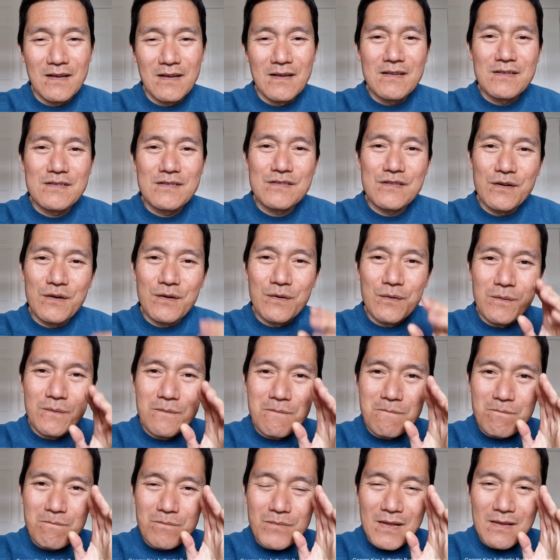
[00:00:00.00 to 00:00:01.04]
So
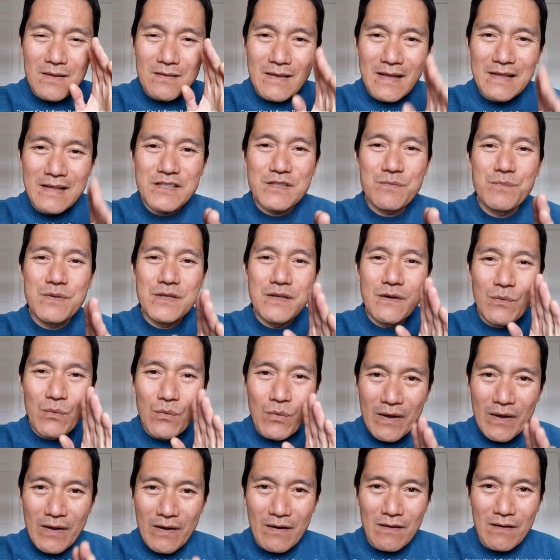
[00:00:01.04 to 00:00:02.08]
let's be
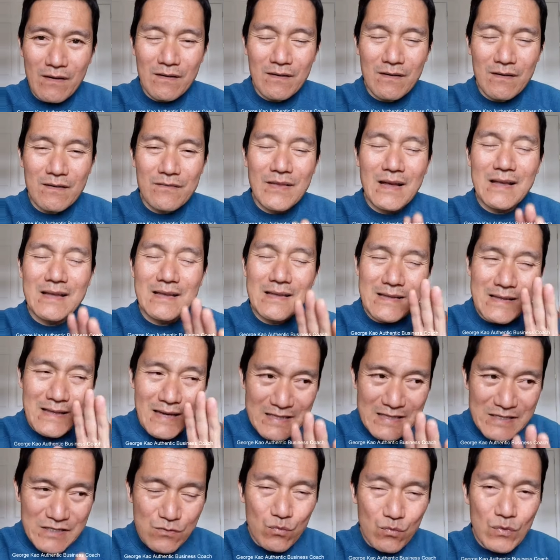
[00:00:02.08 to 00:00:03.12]
aware that
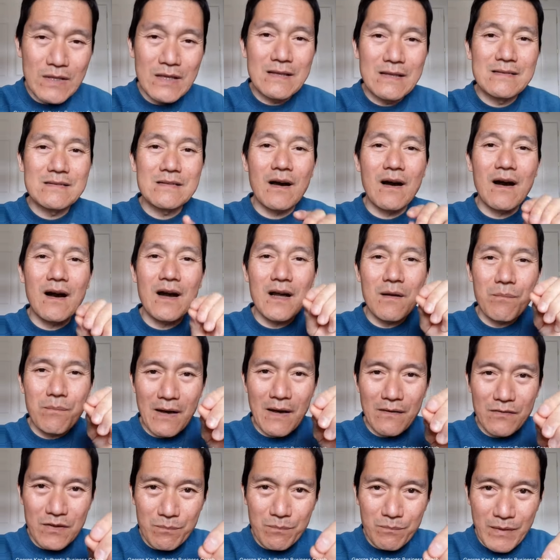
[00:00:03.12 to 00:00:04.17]
yes, we can talk
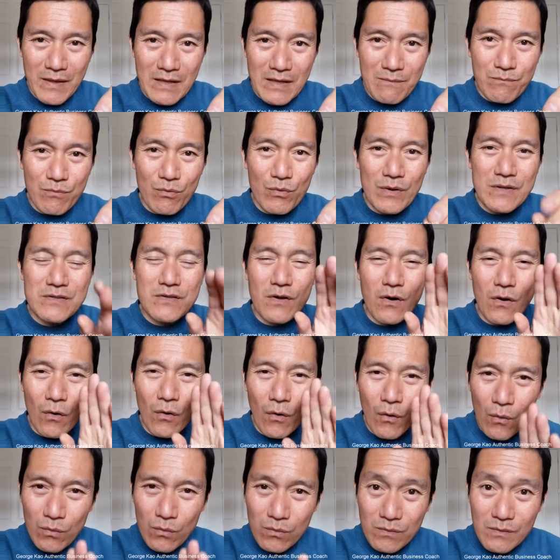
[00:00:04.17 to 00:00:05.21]
about the pain points
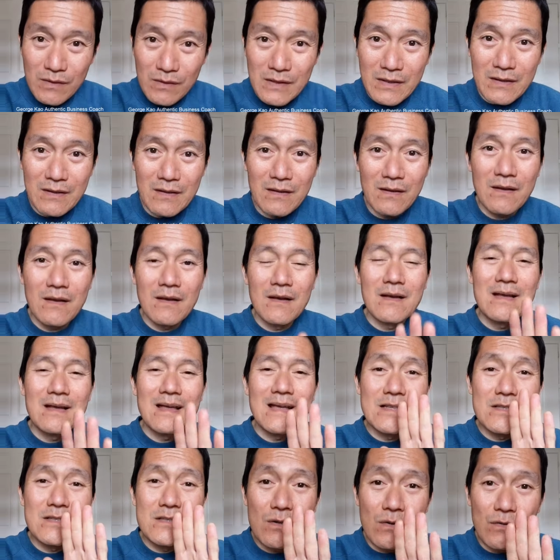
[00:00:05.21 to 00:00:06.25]
only
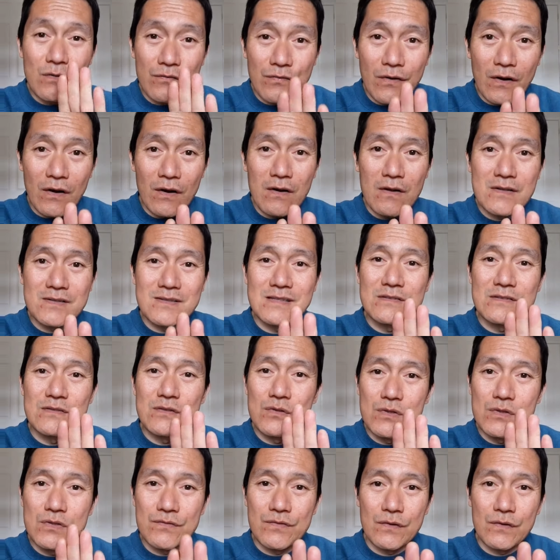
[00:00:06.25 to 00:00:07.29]
insofar as it's
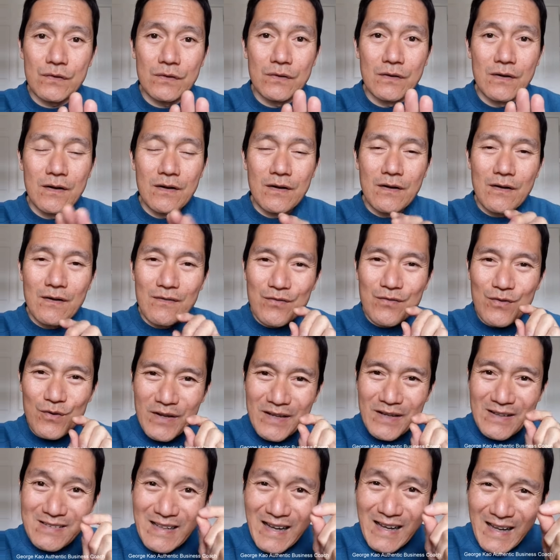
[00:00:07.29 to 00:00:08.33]
useful for
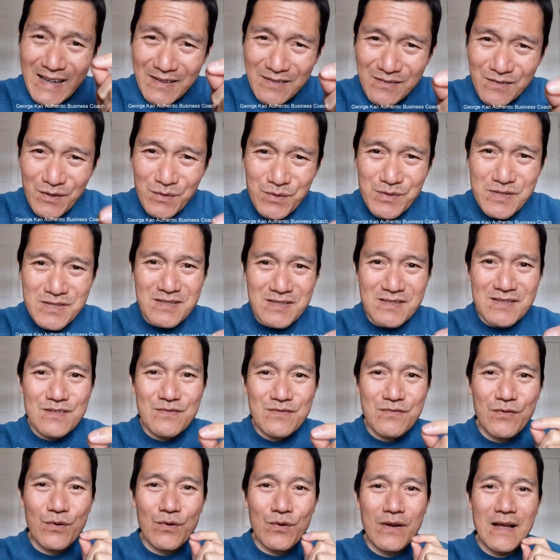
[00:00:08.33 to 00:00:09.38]
a diagnosis,
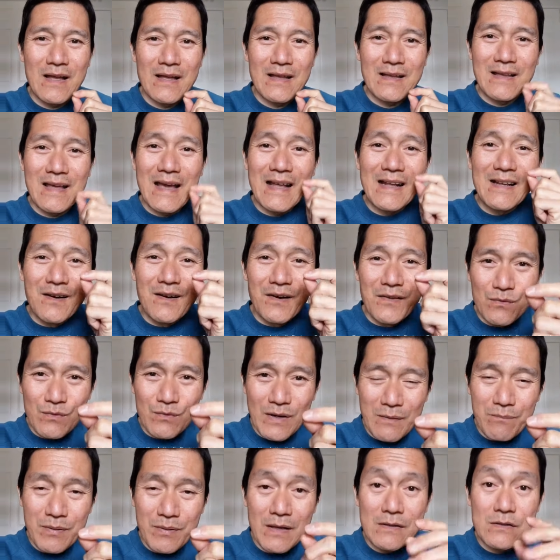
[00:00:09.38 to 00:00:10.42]
for a getting on the
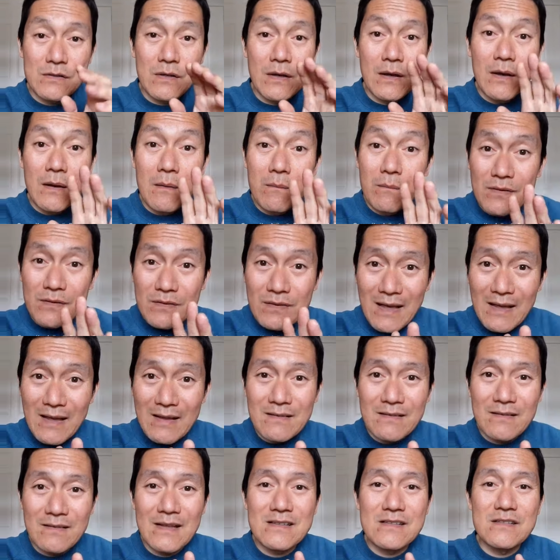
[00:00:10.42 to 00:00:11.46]
right page. But
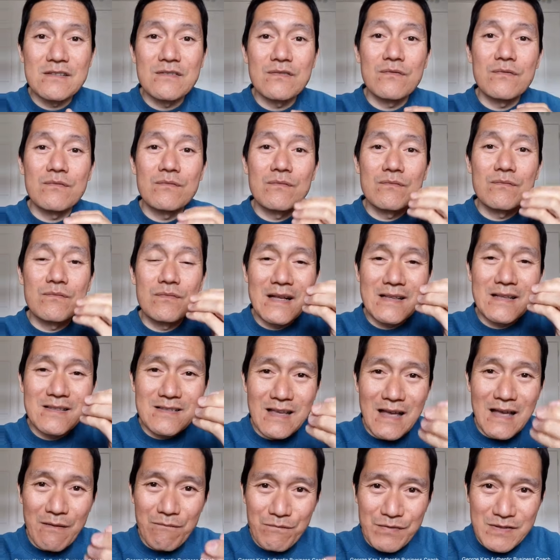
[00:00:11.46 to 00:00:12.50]
then let's let's
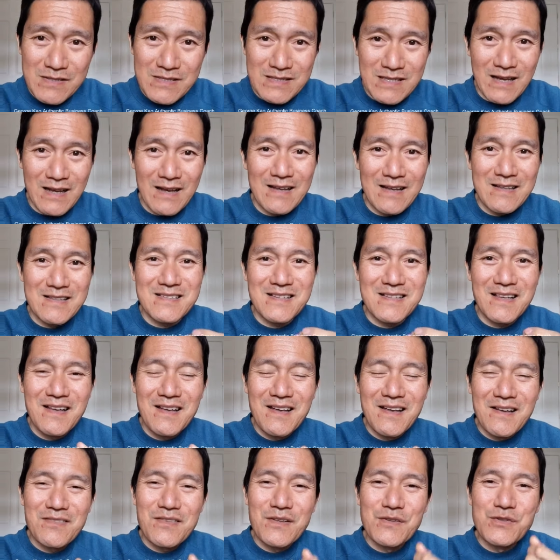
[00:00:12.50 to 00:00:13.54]
emphasize
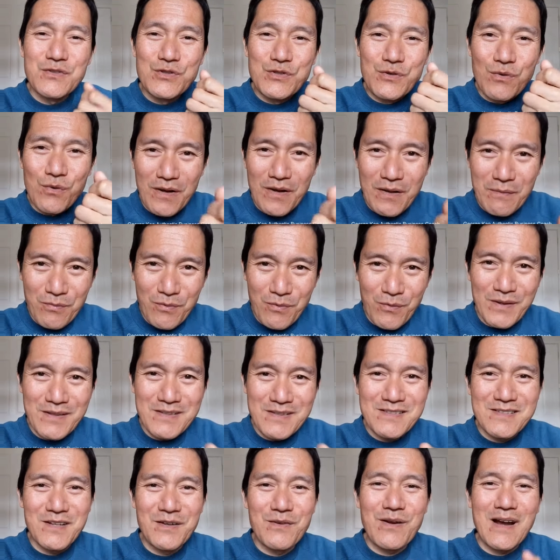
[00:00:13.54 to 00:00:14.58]
the joy points,
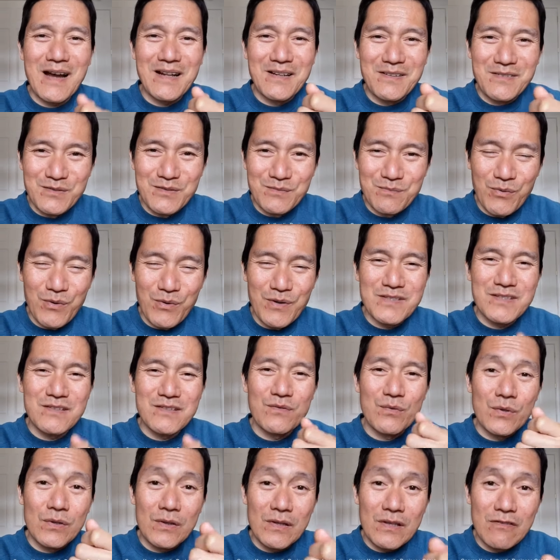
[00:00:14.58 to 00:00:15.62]
the gratitude points, and the
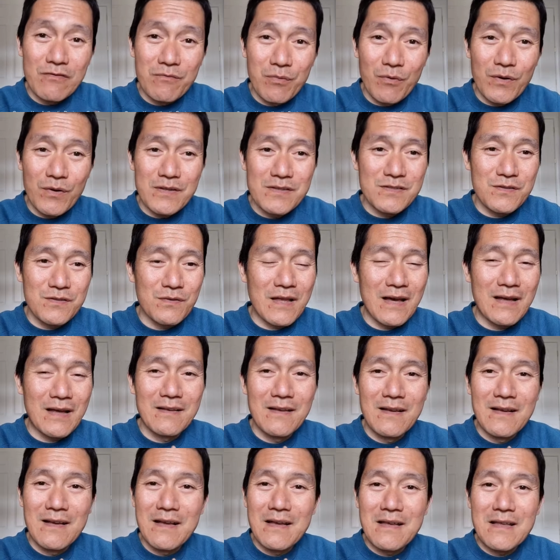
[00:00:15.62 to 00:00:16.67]
relief points, so that
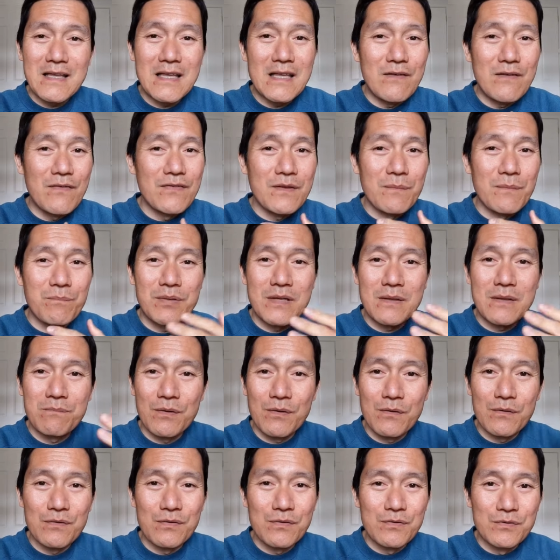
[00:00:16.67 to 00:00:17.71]
even the
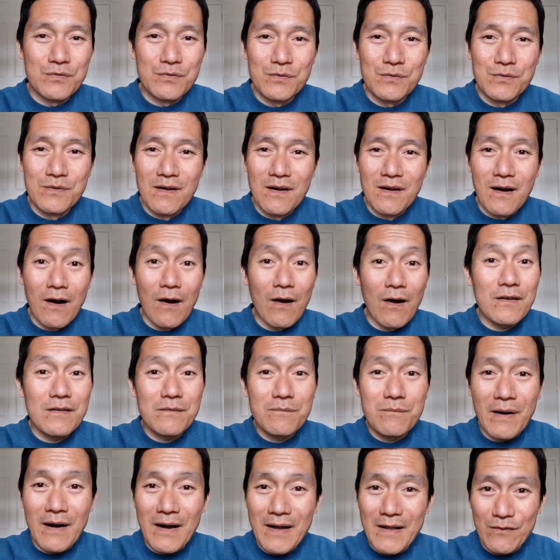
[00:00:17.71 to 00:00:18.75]
people who aren't
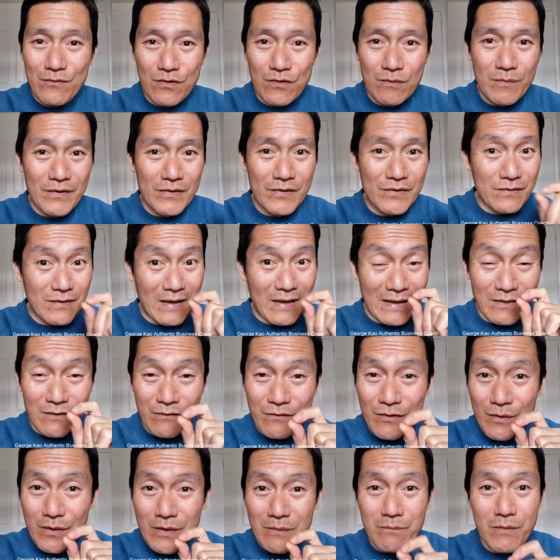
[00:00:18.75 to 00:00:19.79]
buying from us at the
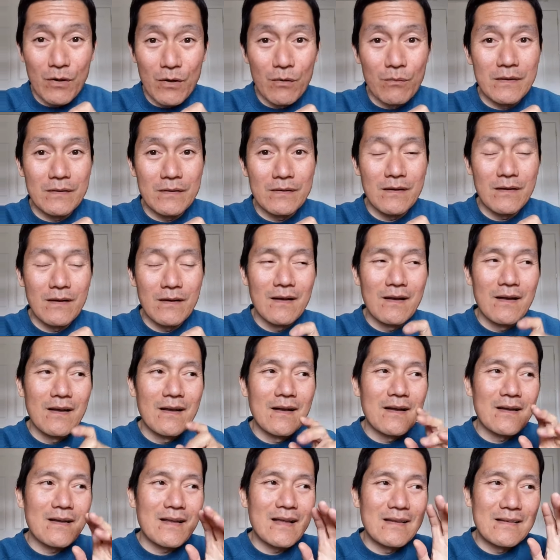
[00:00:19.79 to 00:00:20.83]
very moment
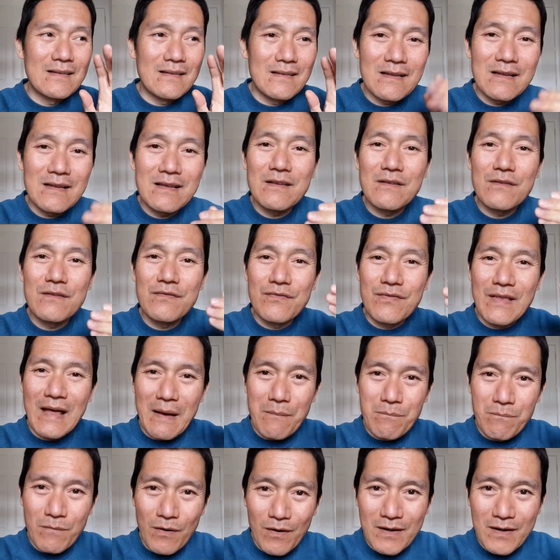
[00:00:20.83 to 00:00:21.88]
can leave that
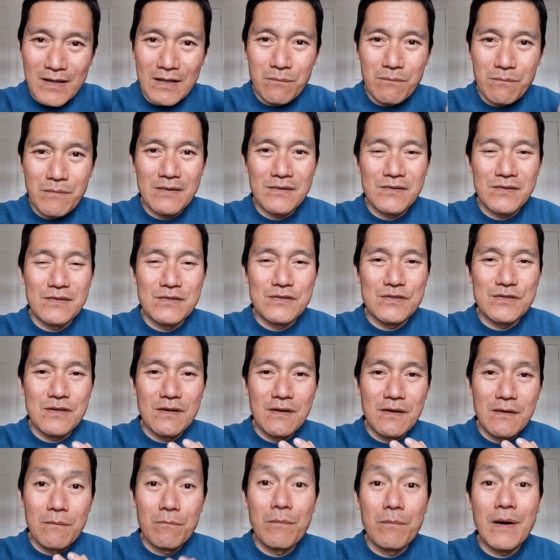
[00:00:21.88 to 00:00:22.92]
marketing message
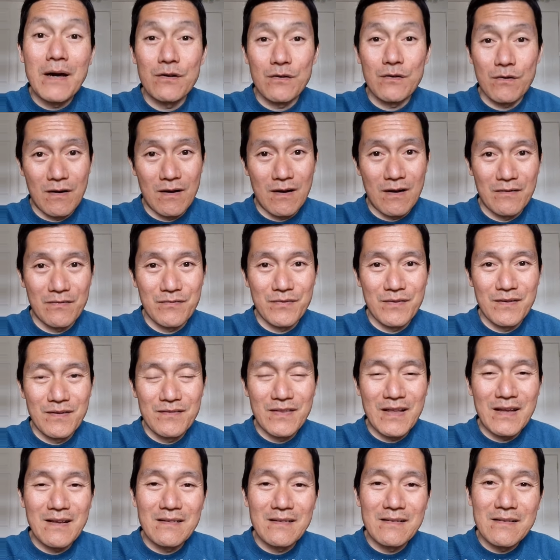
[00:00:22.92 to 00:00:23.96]
better off.
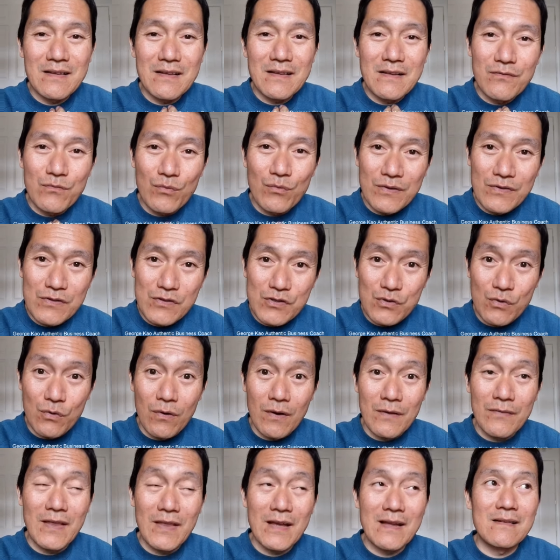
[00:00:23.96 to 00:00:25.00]
They can leave with
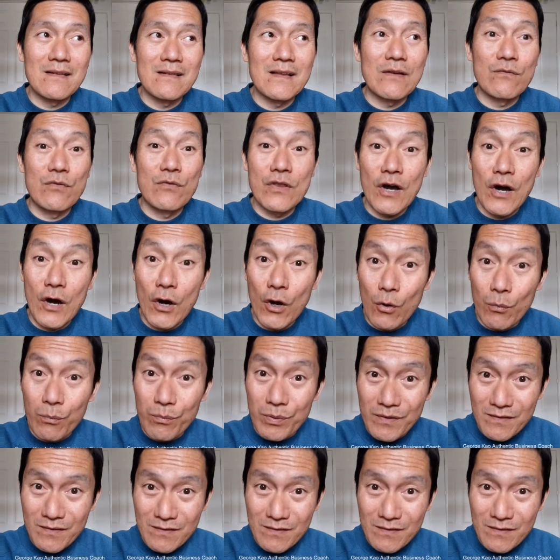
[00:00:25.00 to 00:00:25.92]
joy. They can leave with hope.